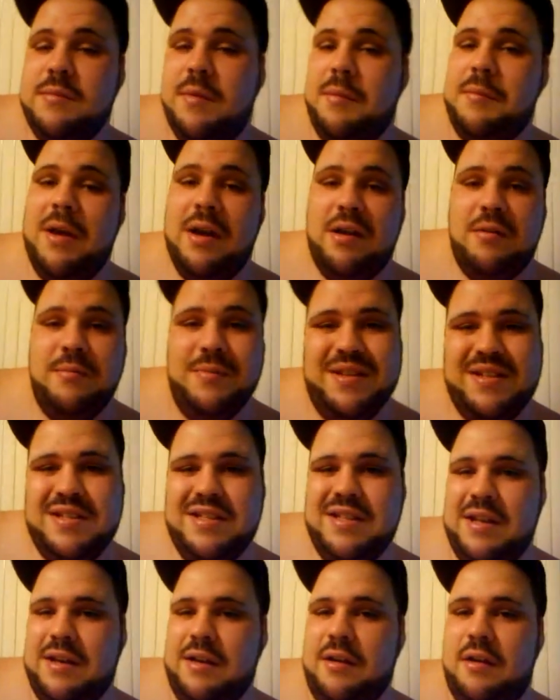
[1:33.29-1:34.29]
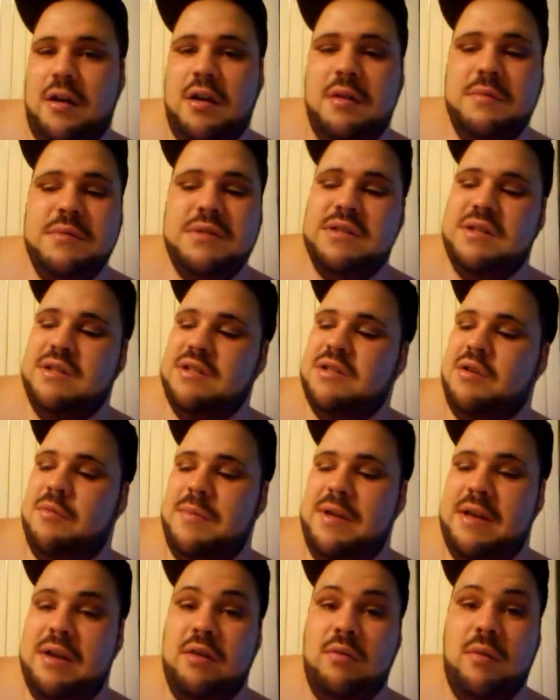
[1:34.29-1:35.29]
I'm not gonna be sick at all. Just, it's gonna
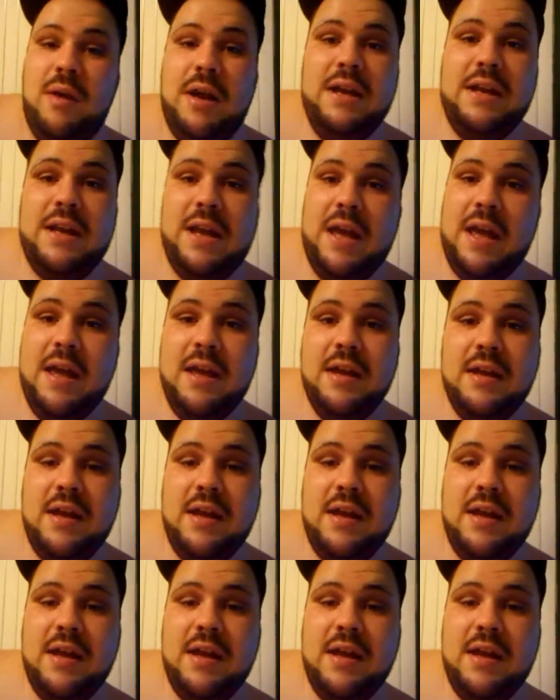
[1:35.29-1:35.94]
be a great day.